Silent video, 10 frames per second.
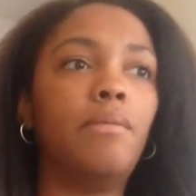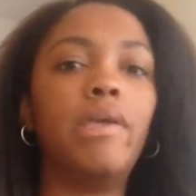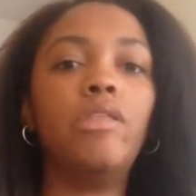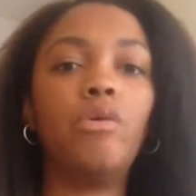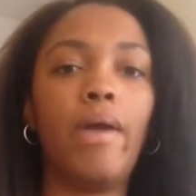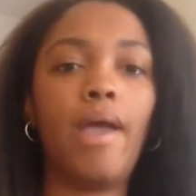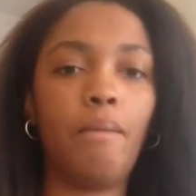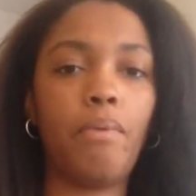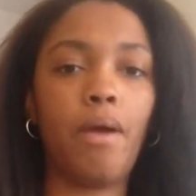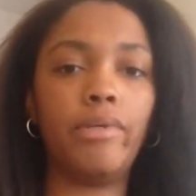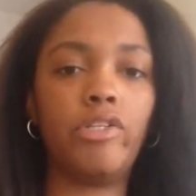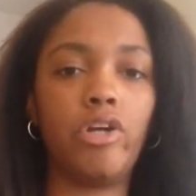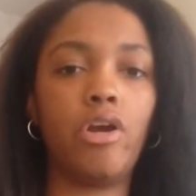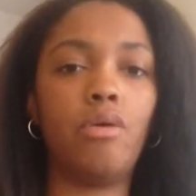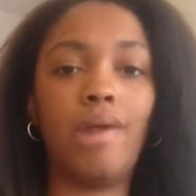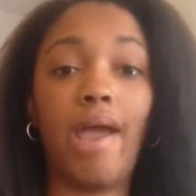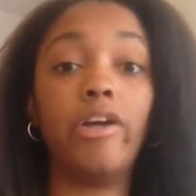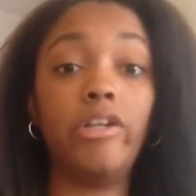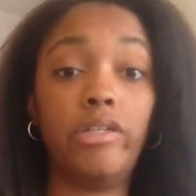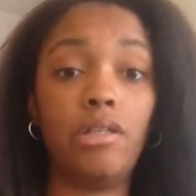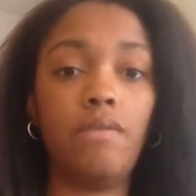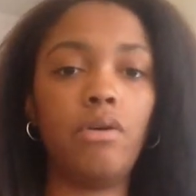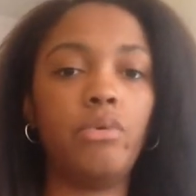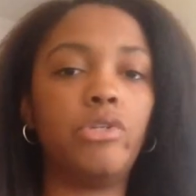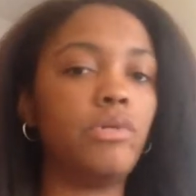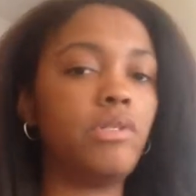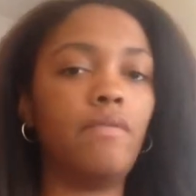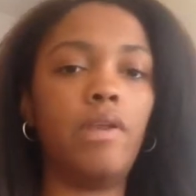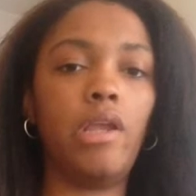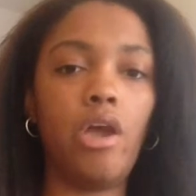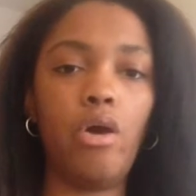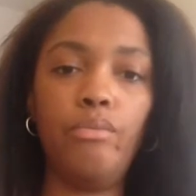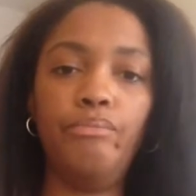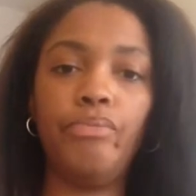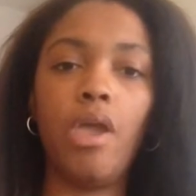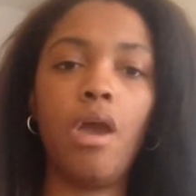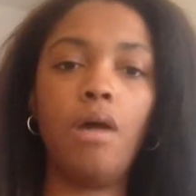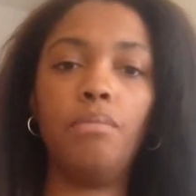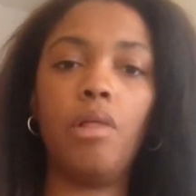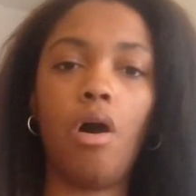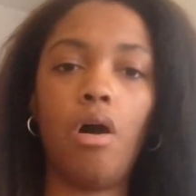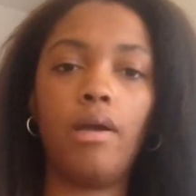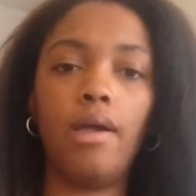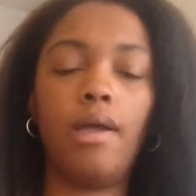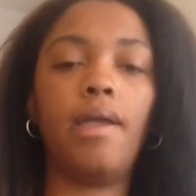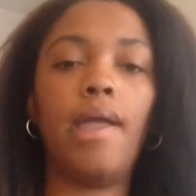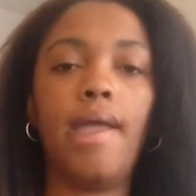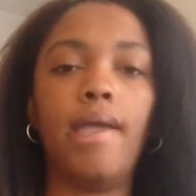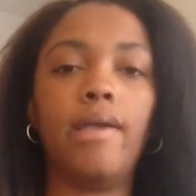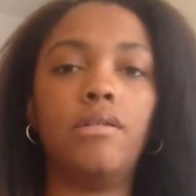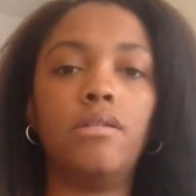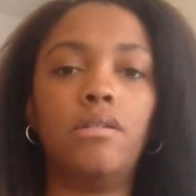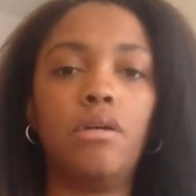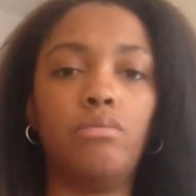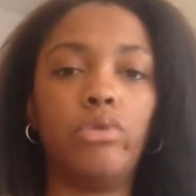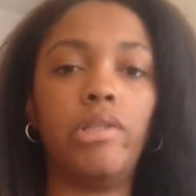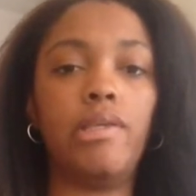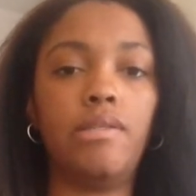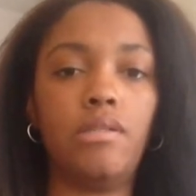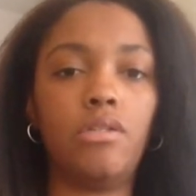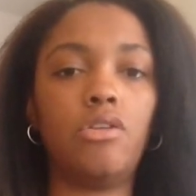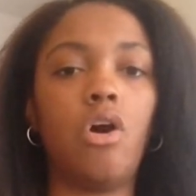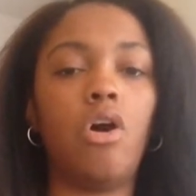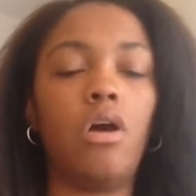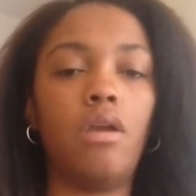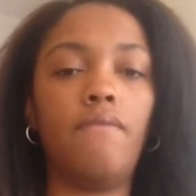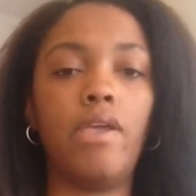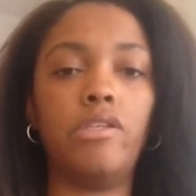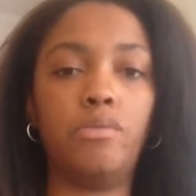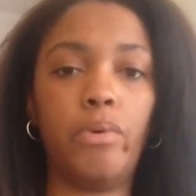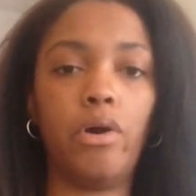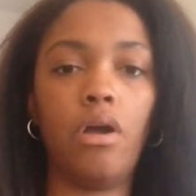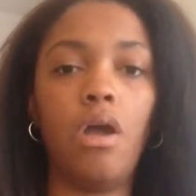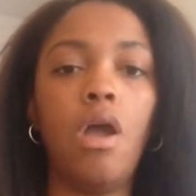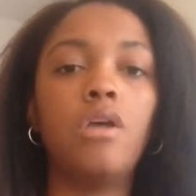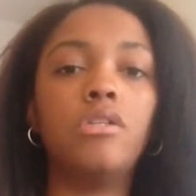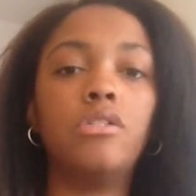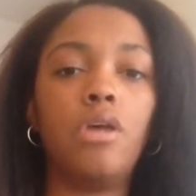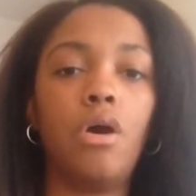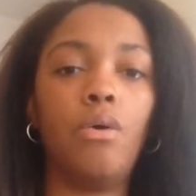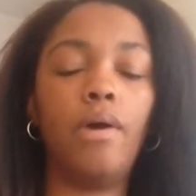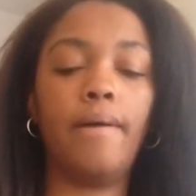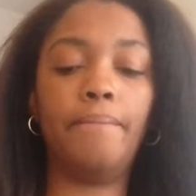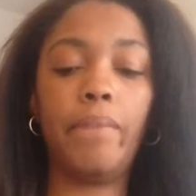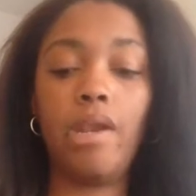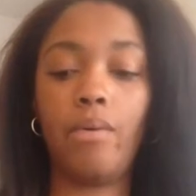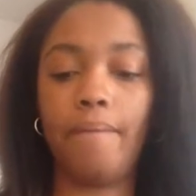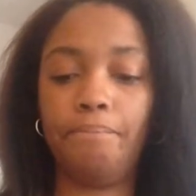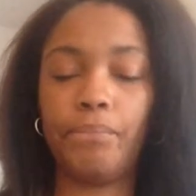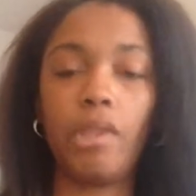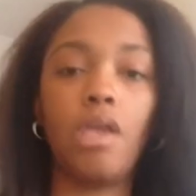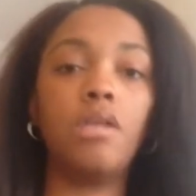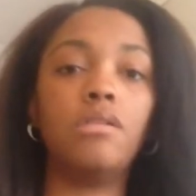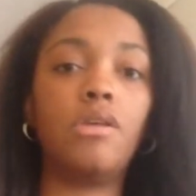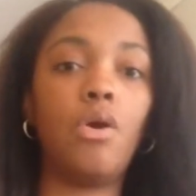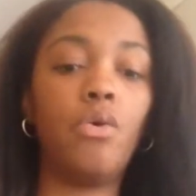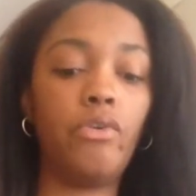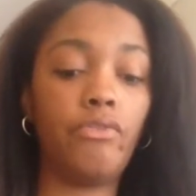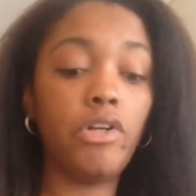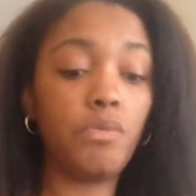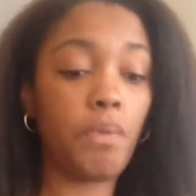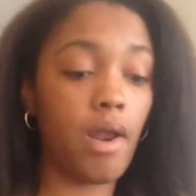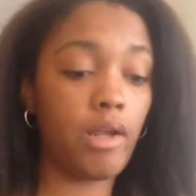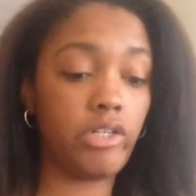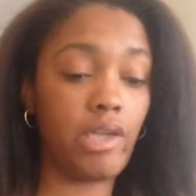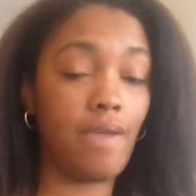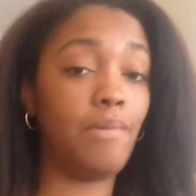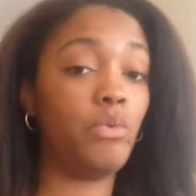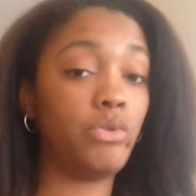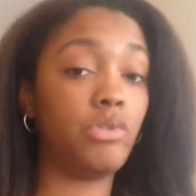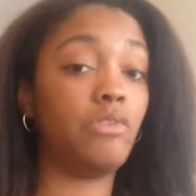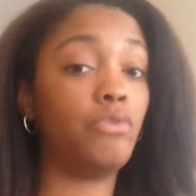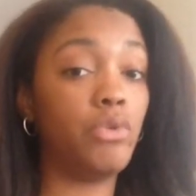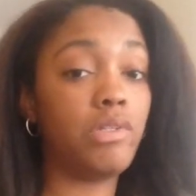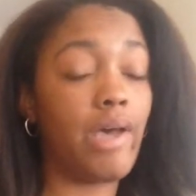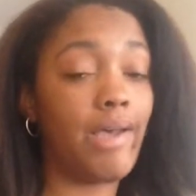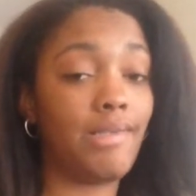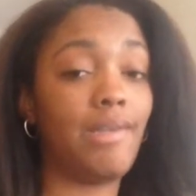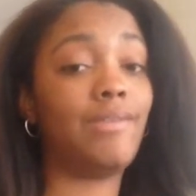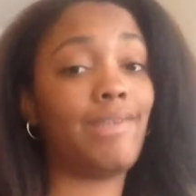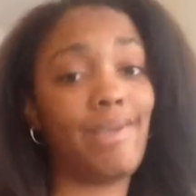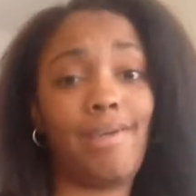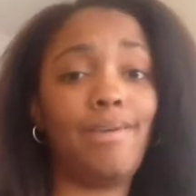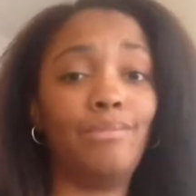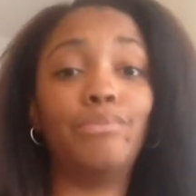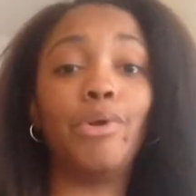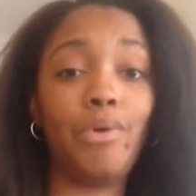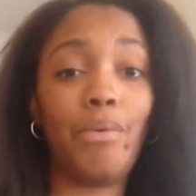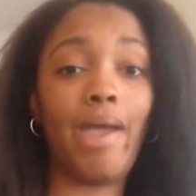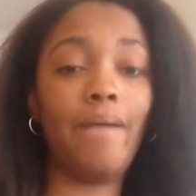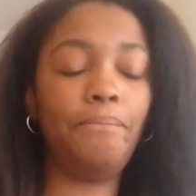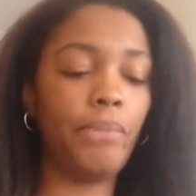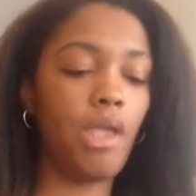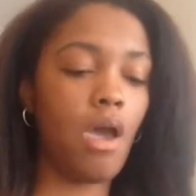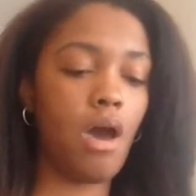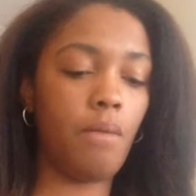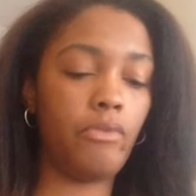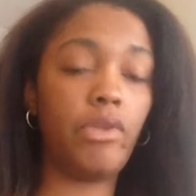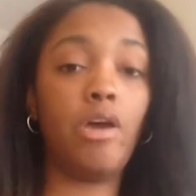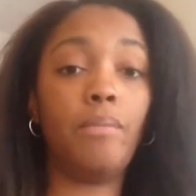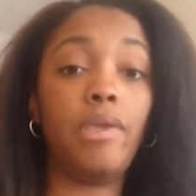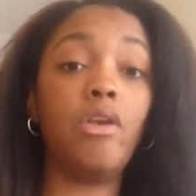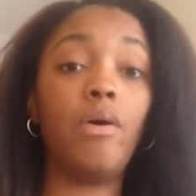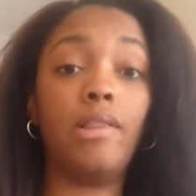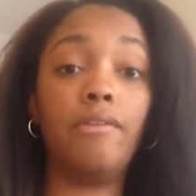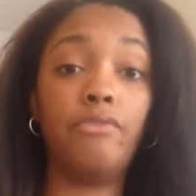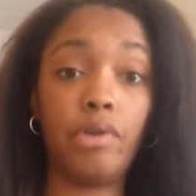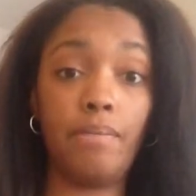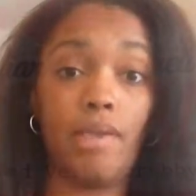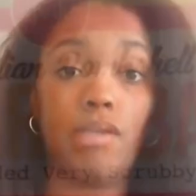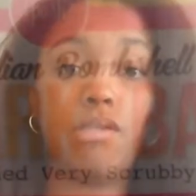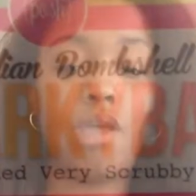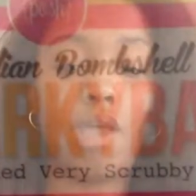either way, I promised her what I could deliver, which was a video, a blog, and some releases on Facebook. So anyway, so the first product she gave me, which was a full size, and I was like blown away. If you know me, you know I love freebies.